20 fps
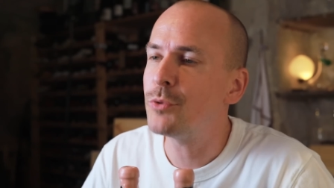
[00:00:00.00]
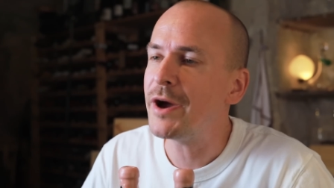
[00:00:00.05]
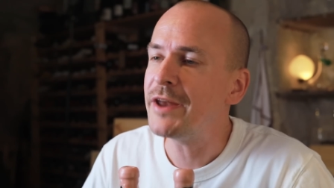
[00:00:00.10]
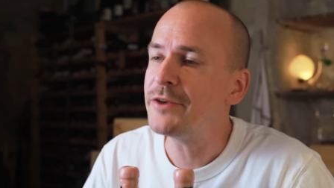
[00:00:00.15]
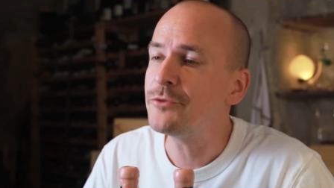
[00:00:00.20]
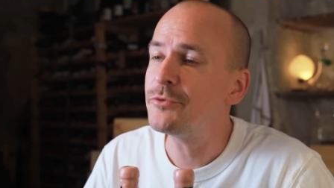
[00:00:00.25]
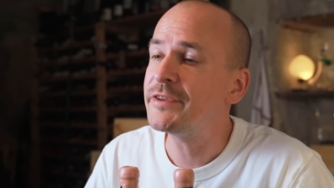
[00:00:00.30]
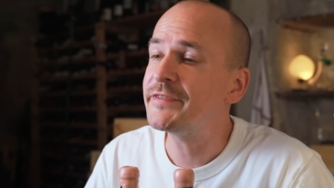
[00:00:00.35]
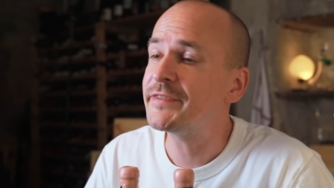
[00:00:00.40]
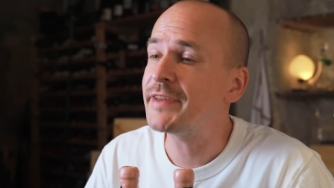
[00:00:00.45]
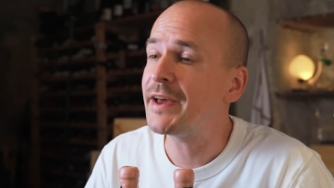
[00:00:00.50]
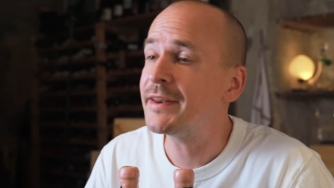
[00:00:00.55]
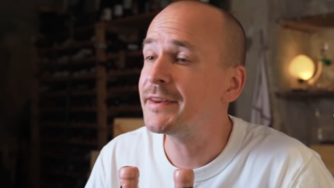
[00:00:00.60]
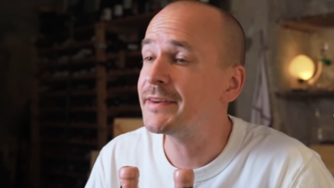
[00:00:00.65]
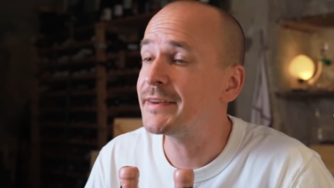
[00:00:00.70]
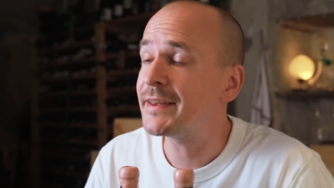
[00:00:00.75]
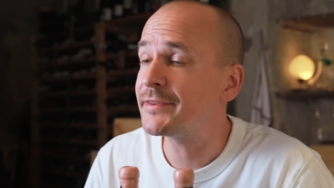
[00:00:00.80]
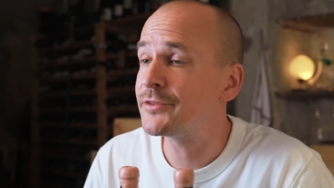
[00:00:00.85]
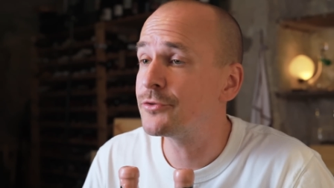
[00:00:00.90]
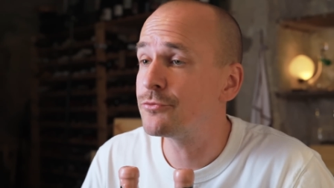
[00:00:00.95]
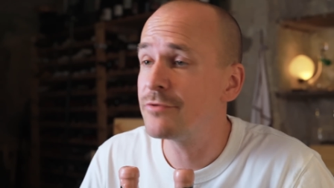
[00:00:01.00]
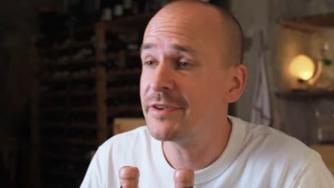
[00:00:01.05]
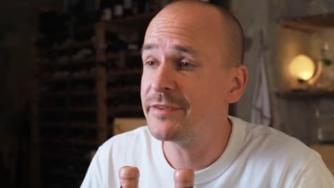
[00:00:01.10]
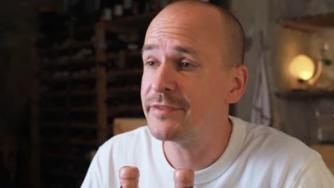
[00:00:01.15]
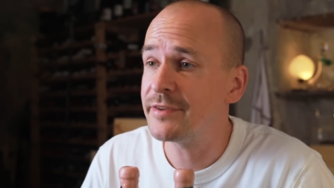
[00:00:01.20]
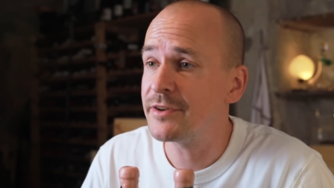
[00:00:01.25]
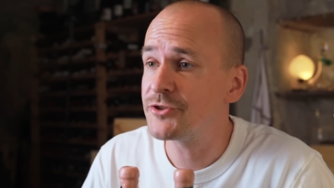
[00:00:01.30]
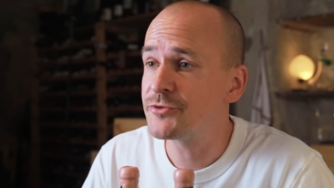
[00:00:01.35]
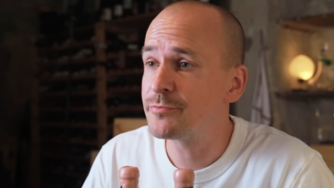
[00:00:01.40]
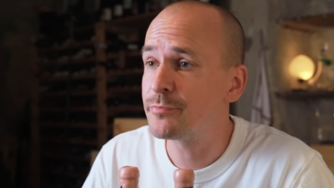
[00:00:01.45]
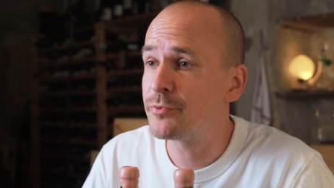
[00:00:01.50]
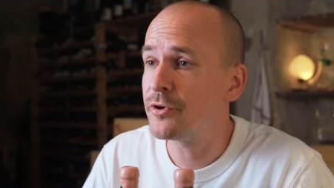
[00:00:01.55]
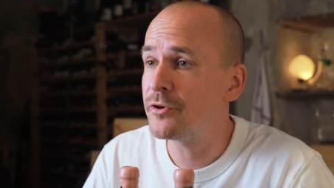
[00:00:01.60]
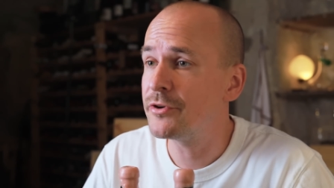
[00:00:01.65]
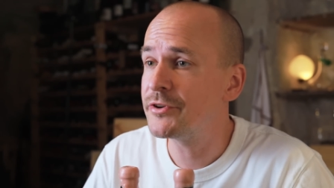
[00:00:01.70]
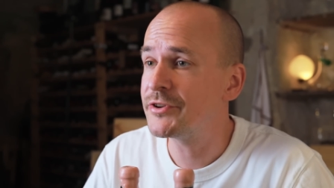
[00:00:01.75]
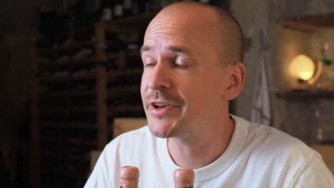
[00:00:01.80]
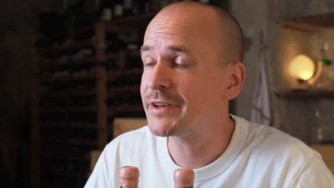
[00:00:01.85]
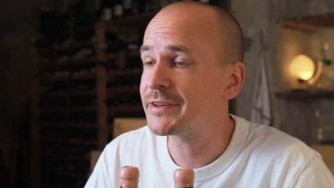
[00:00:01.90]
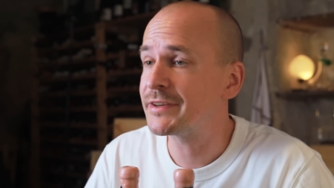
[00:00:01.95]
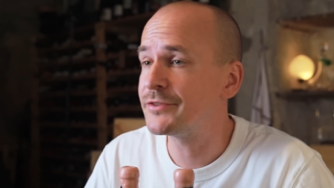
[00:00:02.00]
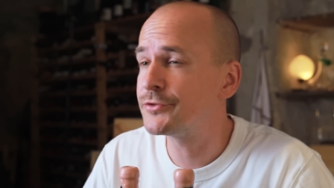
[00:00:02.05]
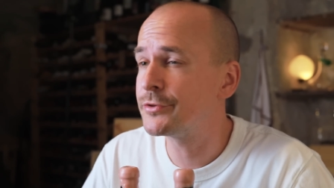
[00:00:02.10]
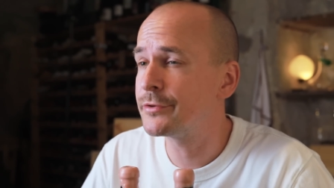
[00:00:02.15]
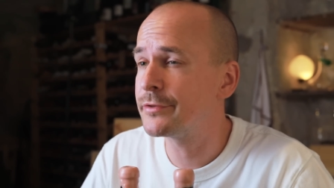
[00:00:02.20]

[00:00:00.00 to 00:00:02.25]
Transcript: winery started as a research project in